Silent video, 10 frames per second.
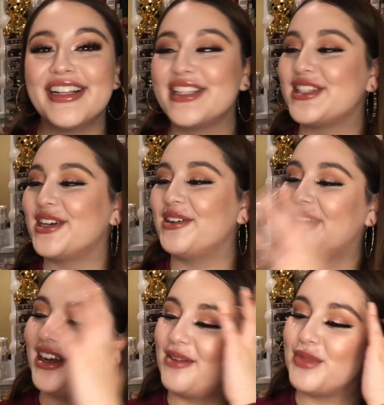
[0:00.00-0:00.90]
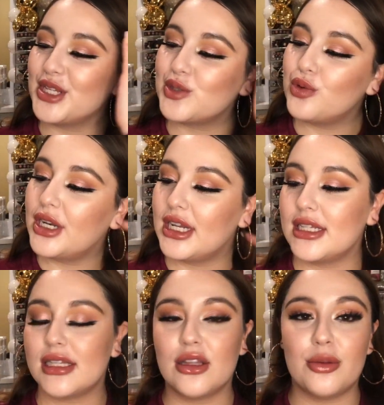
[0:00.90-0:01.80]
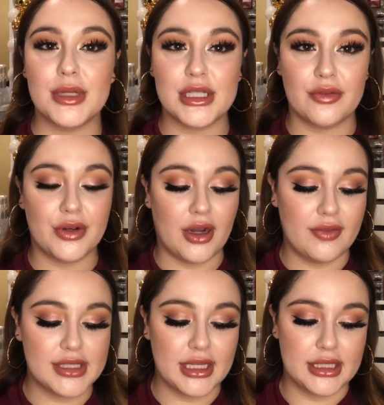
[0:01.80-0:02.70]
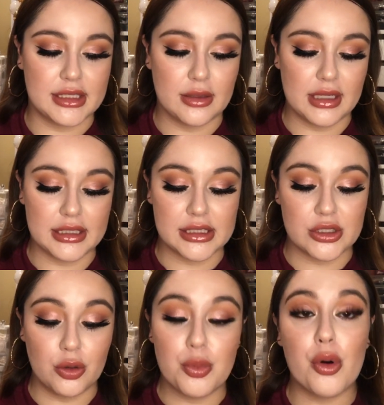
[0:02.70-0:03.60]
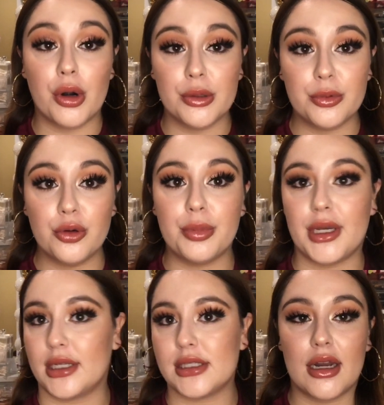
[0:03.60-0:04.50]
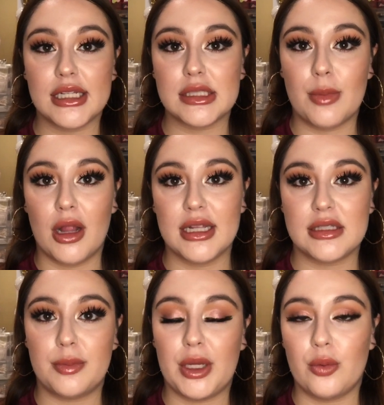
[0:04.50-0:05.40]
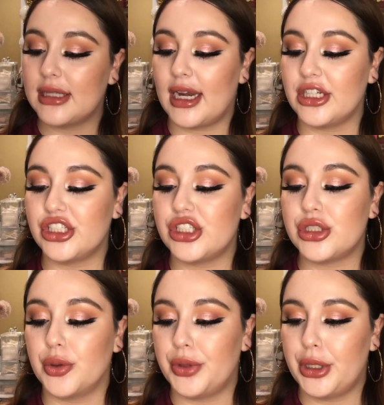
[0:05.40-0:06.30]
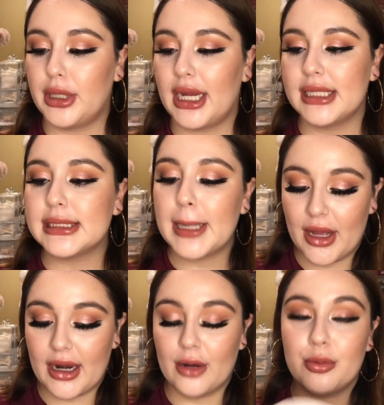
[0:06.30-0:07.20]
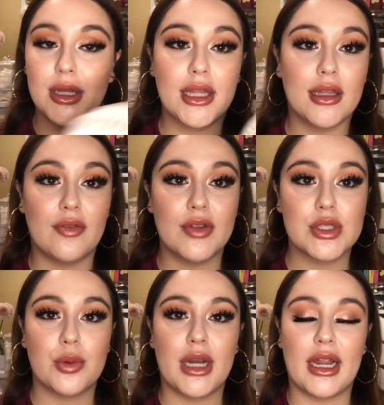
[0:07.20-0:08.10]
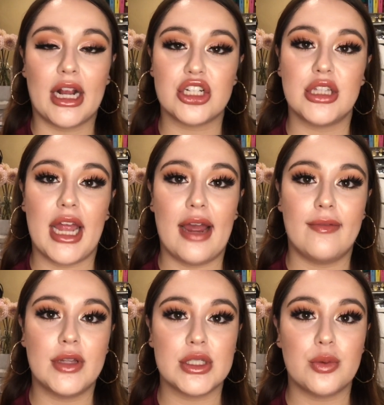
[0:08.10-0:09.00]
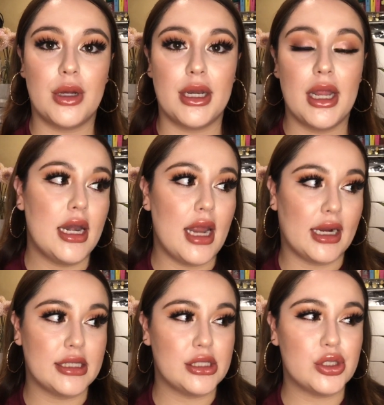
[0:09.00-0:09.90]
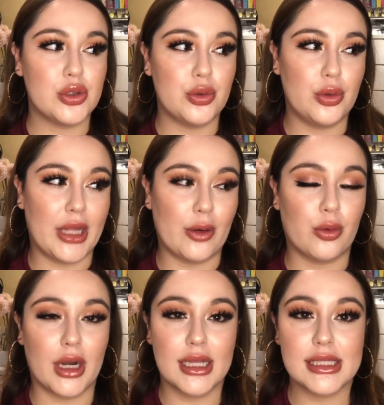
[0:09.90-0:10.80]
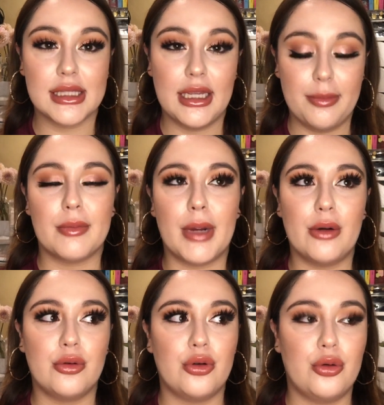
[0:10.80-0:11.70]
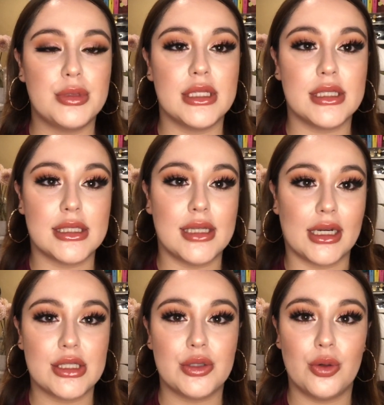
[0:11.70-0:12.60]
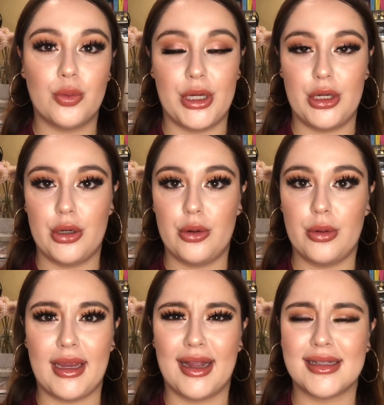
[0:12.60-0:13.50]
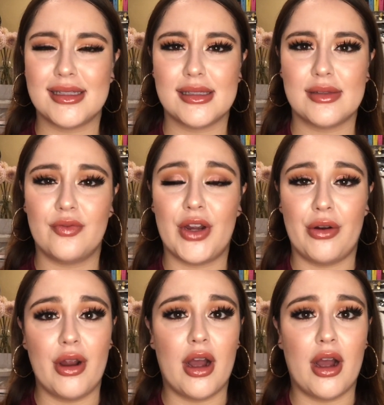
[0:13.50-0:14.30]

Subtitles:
So this one is a little bit different. Obviously it's still portable, but it's not as small as the pink one that I just showed you guys. But I really love this one. I actually have this one next to like where I sleep. In my room, since it's next to a window, it gets very